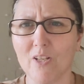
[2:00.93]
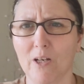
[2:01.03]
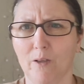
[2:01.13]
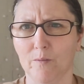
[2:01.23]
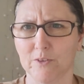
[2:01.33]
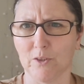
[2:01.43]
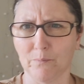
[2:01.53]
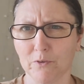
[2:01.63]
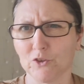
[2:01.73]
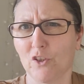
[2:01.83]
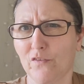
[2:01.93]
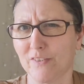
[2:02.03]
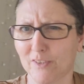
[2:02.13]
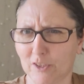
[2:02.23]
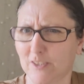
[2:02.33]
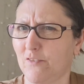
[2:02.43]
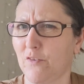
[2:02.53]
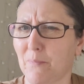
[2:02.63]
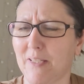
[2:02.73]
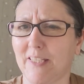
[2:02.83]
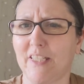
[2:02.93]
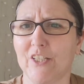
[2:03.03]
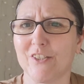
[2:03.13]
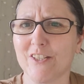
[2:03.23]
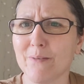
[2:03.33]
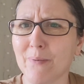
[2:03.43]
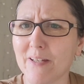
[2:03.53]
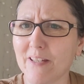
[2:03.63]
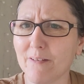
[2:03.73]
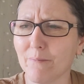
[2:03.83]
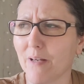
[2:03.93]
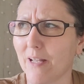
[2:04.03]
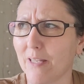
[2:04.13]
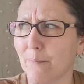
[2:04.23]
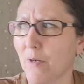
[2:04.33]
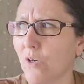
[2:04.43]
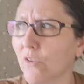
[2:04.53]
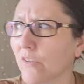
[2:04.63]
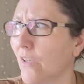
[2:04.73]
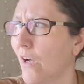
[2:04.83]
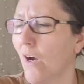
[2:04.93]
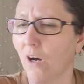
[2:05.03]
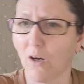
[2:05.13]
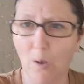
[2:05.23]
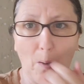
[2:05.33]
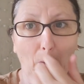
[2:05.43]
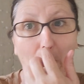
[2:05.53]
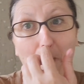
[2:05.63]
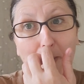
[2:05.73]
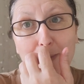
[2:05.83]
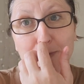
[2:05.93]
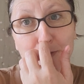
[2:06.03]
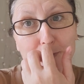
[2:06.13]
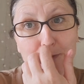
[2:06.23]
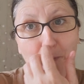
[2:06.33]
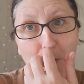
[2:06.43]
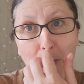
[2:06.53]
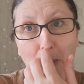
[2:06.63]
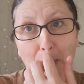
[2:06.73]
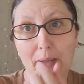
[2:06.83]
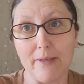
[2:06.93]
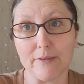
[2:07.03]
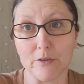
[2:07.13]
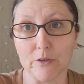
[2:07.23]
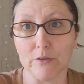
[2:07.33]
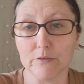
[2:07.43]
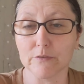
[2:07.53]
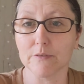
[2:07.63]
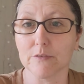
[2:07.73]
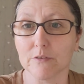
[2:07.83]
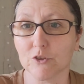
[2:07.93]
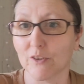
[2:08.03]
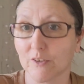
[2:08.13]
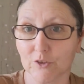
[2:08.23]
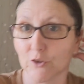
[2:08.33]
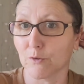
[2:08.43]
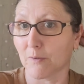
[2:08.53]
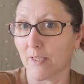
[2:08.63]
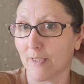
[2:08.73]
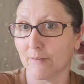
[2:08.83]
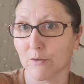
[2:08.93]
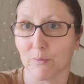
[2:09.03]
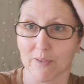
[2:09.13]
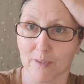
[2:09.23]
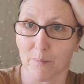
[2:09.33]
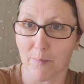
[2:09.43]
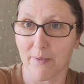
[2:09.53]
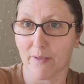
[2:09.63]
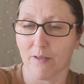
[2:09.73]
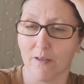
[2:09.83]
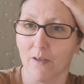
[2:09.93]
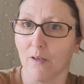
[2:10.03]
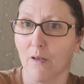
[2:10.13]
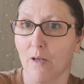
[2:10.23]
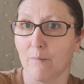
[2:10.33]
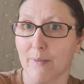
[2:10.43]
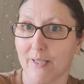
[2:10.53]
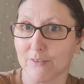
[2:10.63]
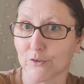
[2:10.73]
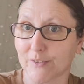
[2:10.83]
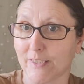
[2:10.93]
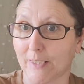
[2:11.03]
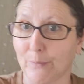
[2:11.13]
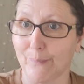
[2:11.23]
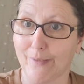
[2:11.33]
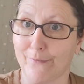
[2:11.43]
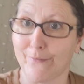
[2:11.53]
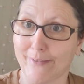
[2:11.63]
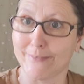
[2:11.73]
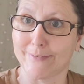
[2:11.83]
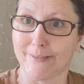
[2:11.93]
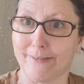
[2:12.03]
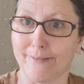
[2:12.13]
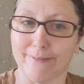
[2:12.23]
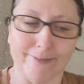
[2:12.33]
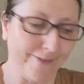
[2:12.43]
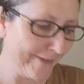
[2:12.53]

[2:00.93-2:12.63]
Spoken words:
I'm not sure if it's because of the medication I am on, or it's just so that they don't, excuse the air as well. I'm a bit, my hair's just sticking up left, right, and centre.